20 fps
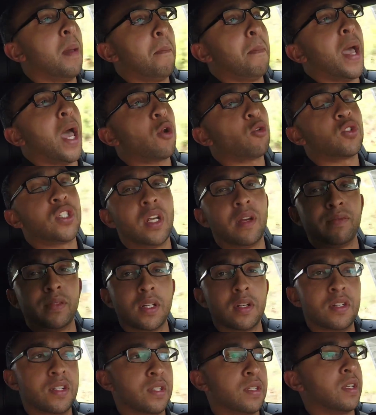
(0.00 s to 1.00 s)
paddle
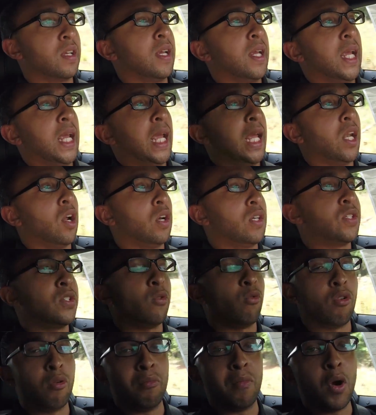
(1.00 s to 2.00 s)
shifters and
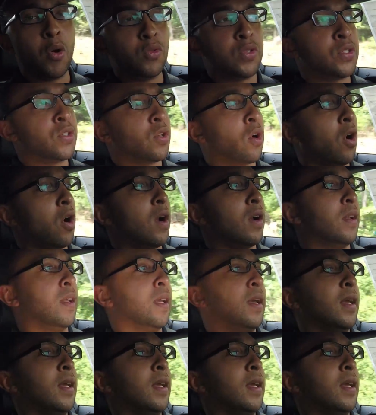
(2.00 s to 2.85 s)
also remote start.